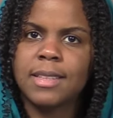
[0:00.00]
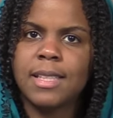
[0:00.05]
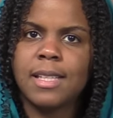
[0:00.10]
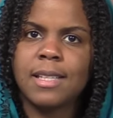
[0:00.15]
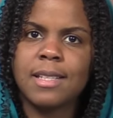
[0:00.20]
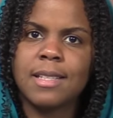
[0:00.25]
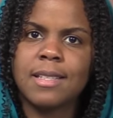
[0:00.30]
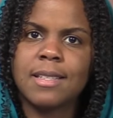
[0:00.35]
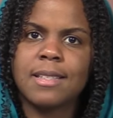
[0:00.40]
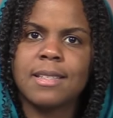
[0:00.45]

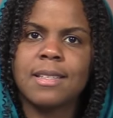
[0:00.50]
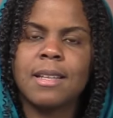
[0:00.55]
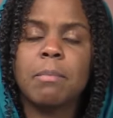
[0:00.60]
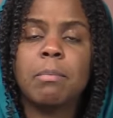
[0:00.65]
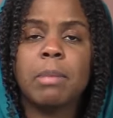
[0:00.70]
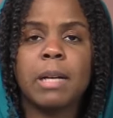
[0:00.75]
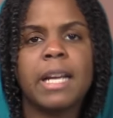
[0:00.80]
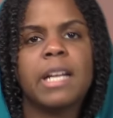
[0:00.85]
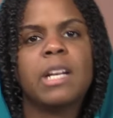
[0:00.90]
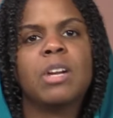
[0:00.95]
It's the
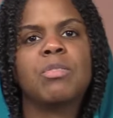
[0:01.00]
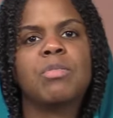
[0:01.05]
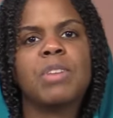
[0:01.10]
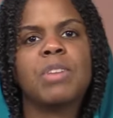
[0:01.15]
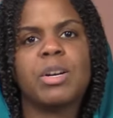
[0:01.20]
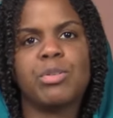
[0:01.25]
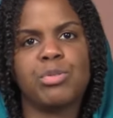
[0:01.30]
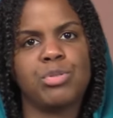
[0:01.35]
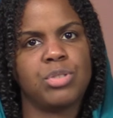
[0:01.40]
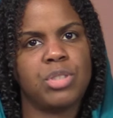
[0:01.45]
plane of
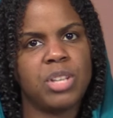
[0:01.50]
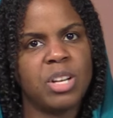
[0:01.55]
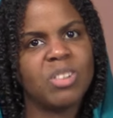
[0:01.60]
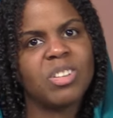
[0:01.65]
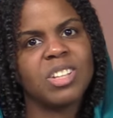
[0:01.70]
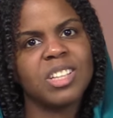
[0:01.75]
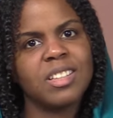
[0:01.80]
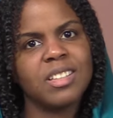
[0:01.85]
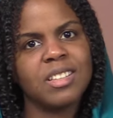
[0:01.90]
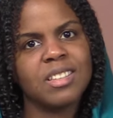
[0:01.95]

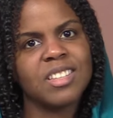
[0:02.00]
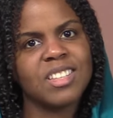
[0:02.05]
austerity,